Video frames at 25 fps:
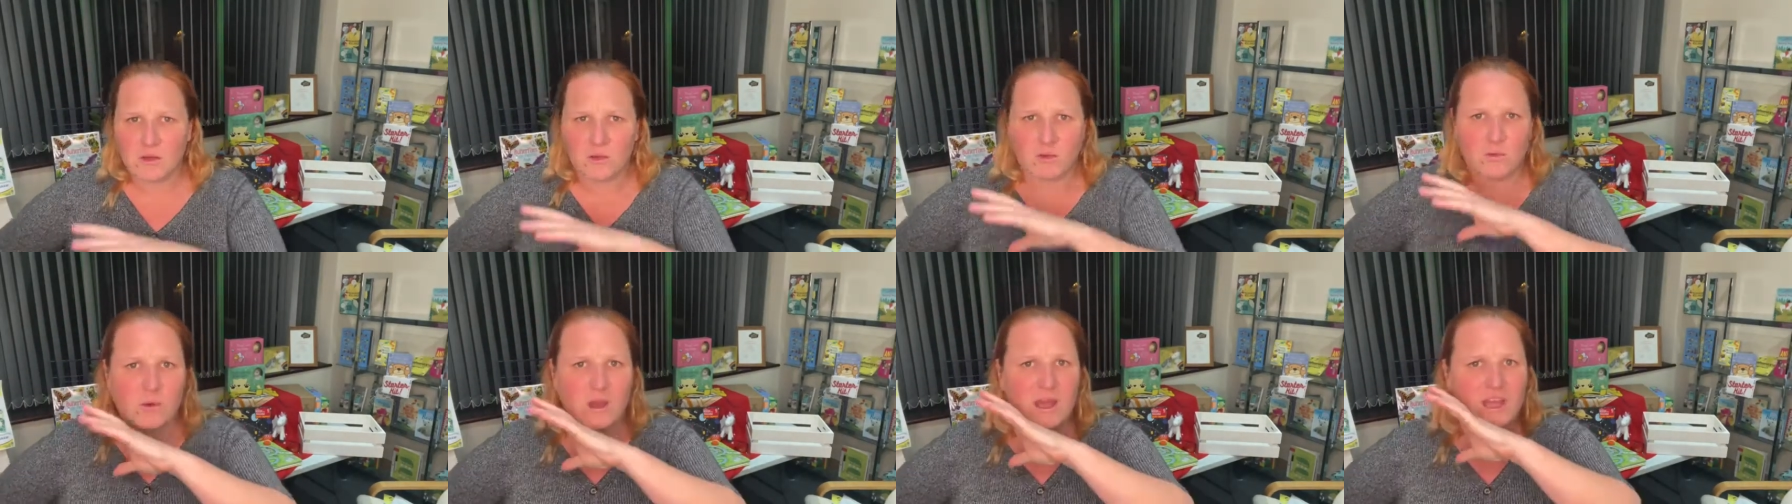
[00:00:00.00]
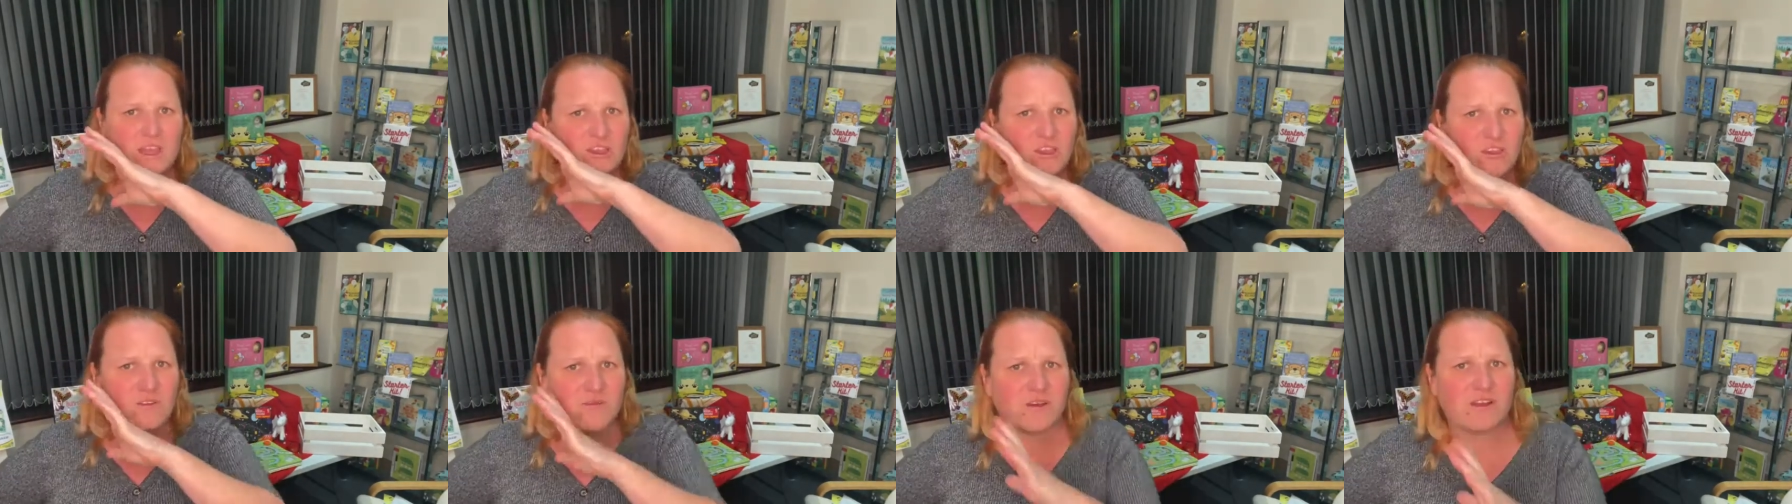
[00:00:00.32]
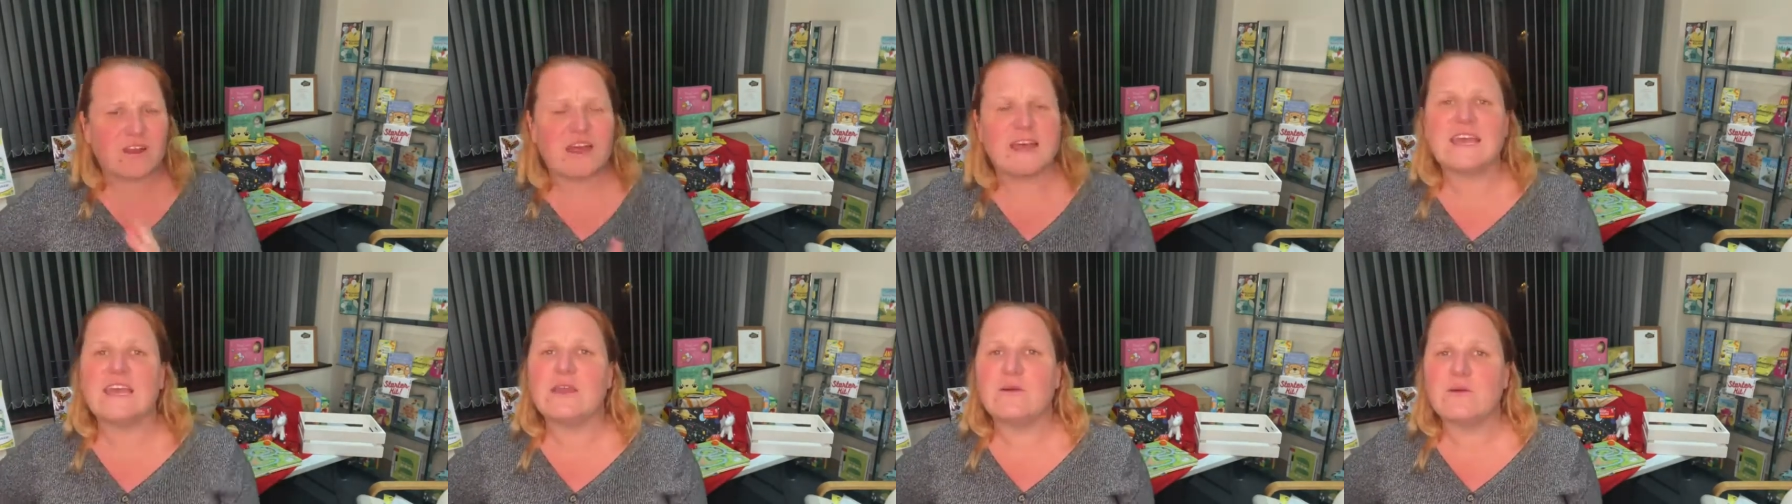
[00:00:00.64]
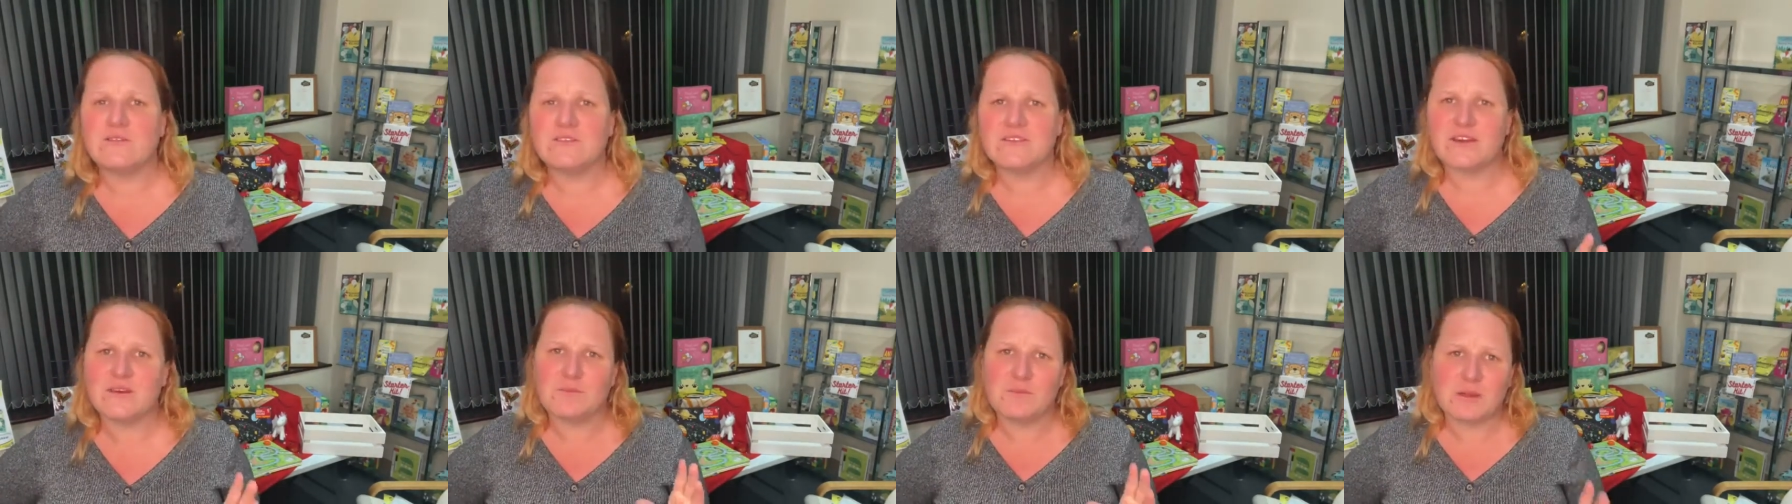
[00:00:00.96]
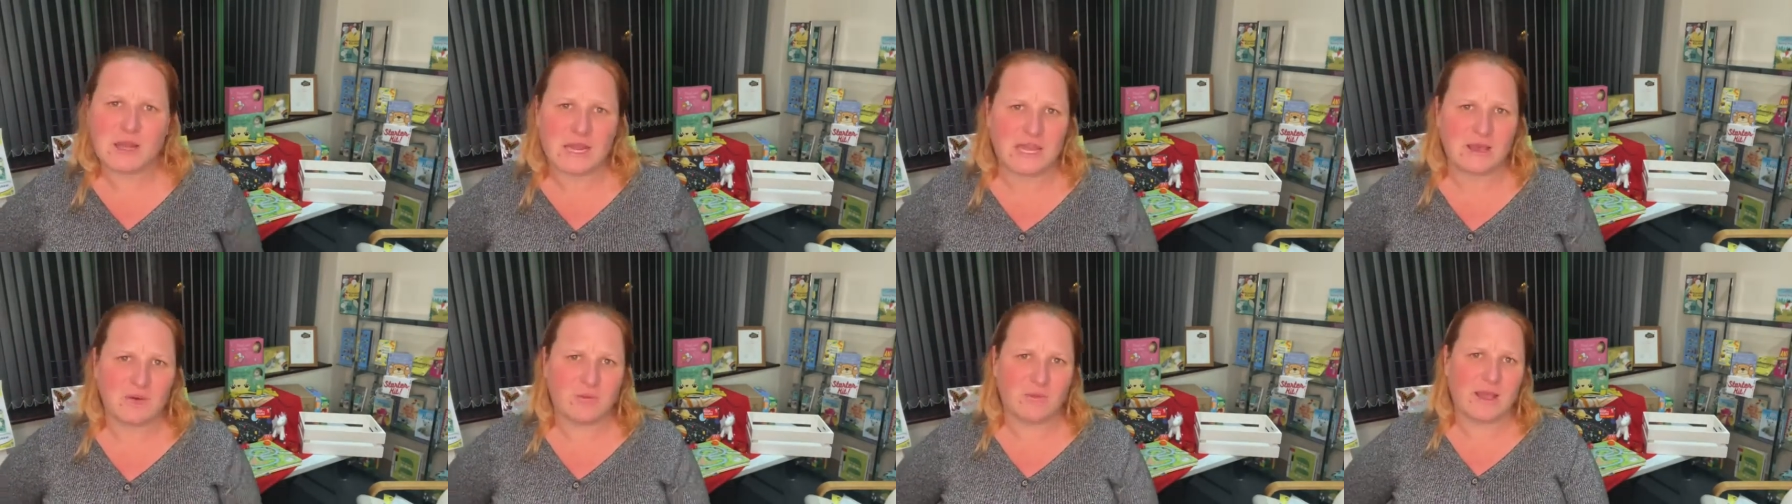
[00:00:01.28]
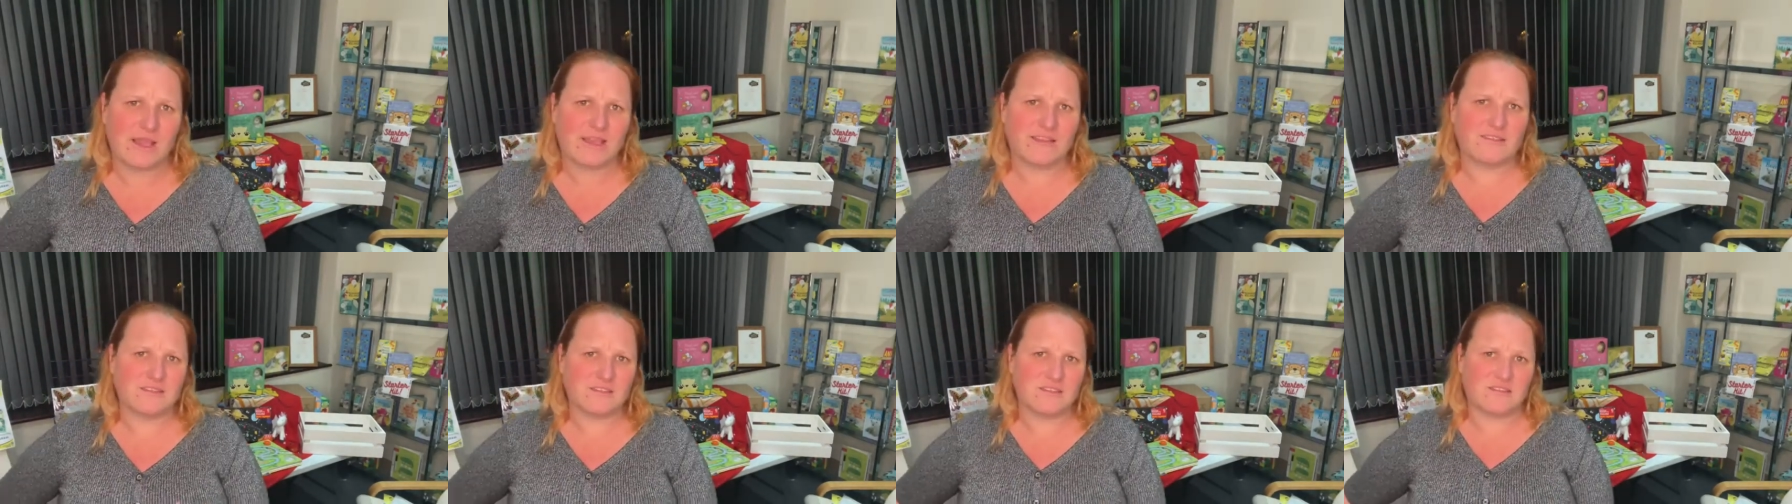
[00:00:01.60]
where you feel like it was a complete
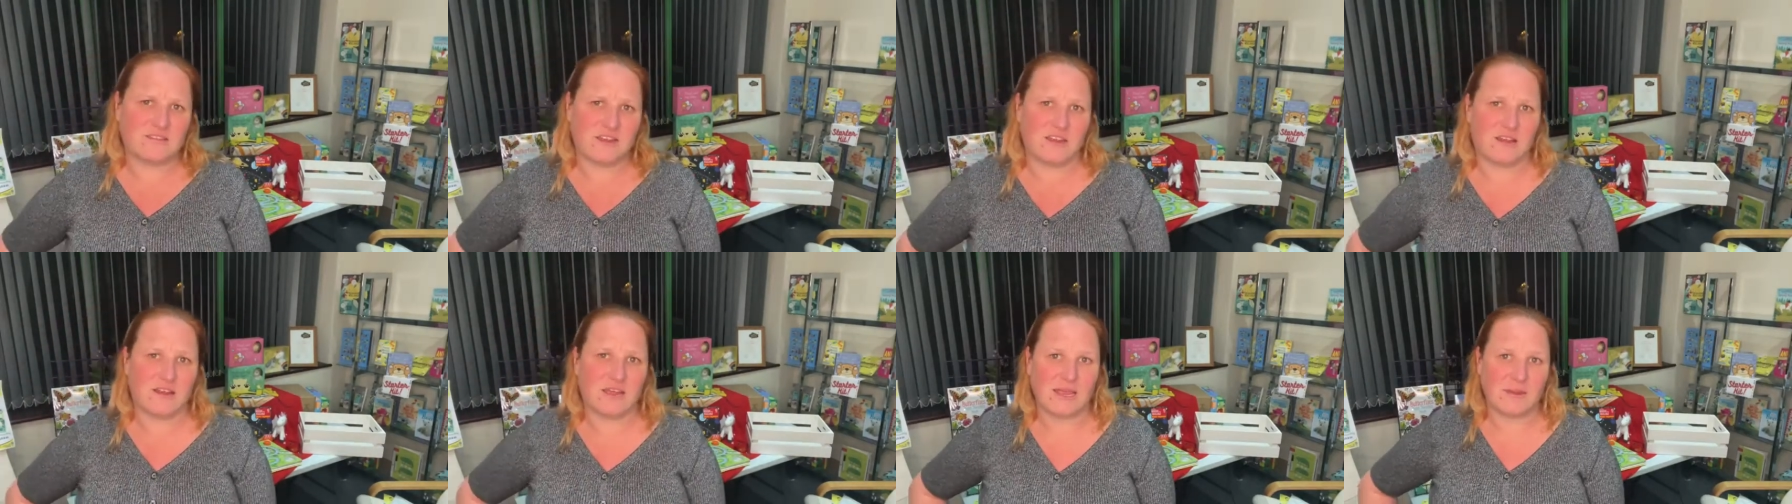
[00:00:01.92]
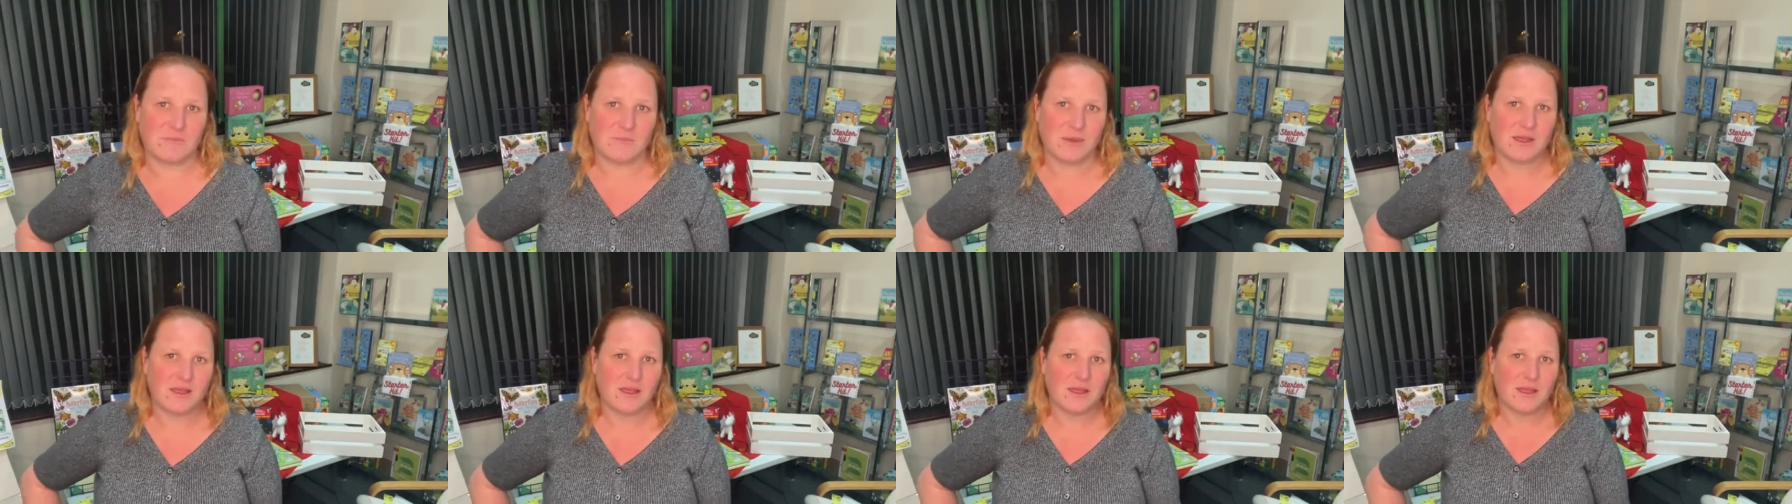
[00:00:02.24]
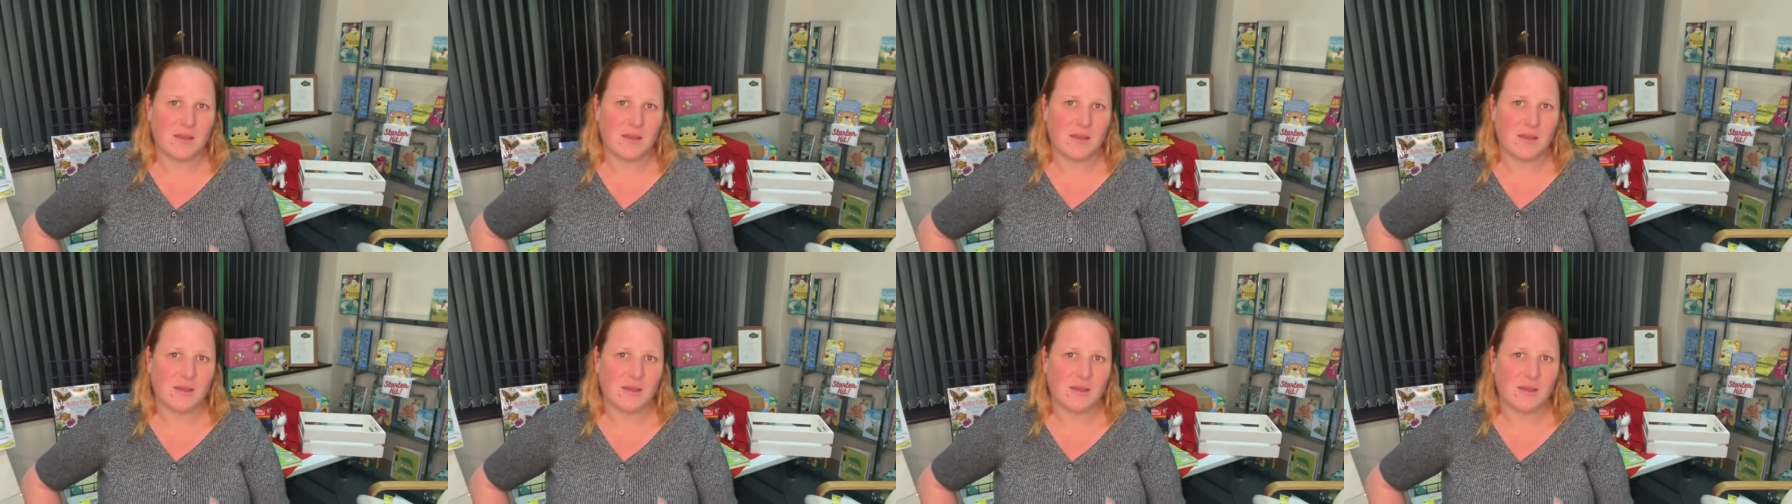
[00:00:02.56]
waste of time.